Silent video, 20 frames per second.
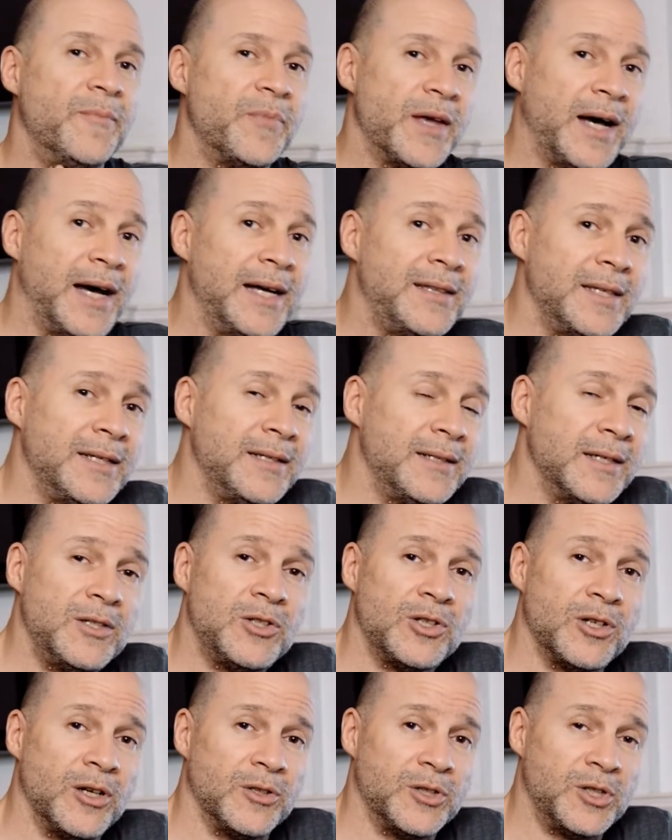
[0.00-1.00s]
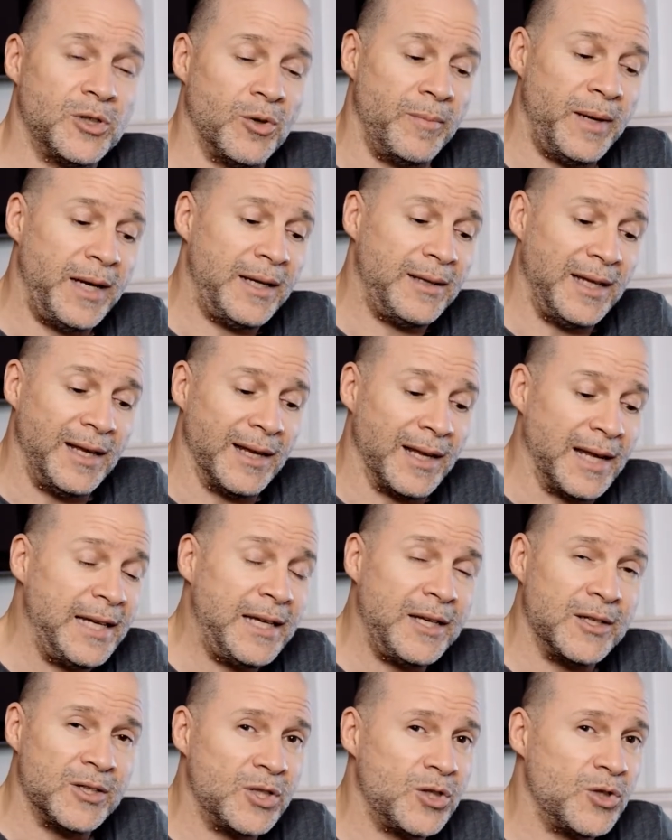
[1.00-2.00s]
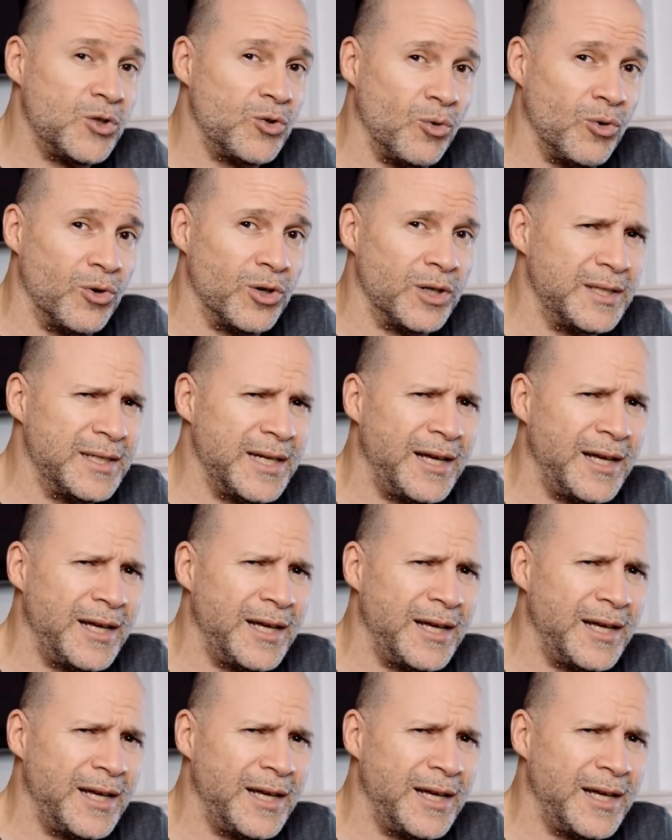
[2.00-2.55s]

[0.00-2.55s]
I think they should also make the Leica stores.